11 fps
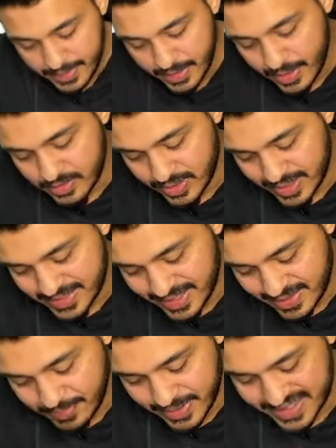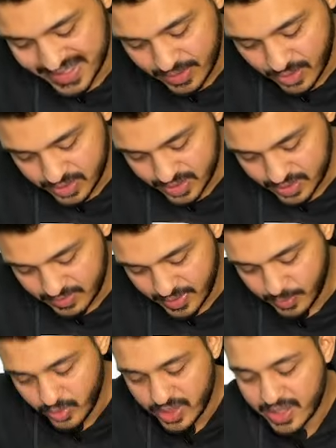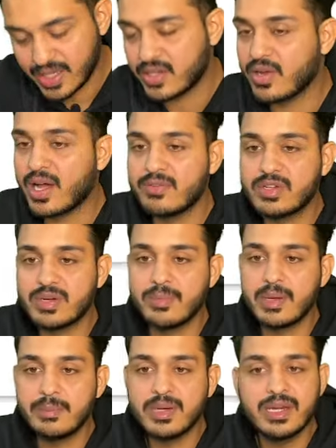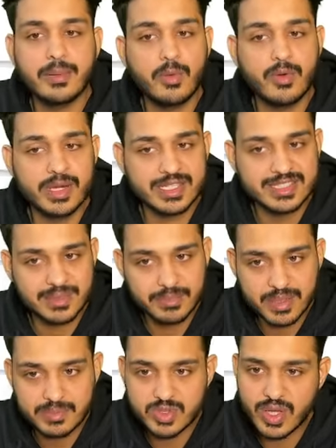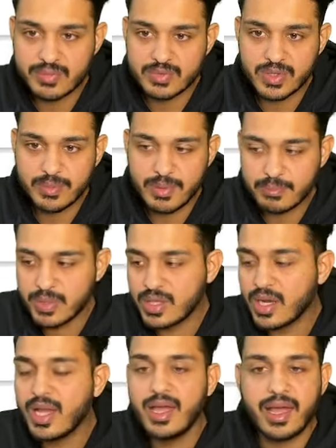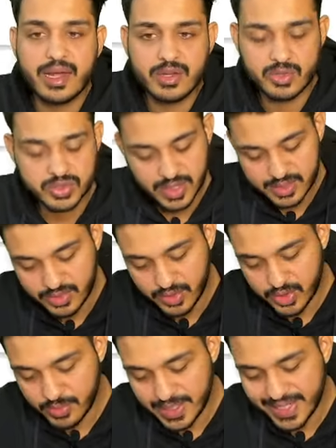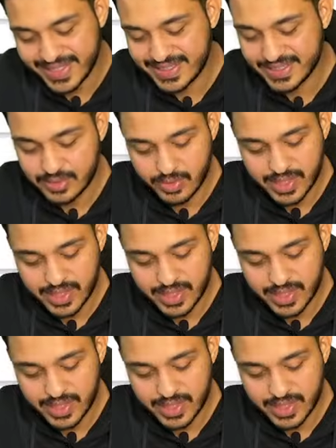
So these are the basic causes of pneumonia that you have to remember. Pneumonia symptoms you have to remember, and question is going to be like this only.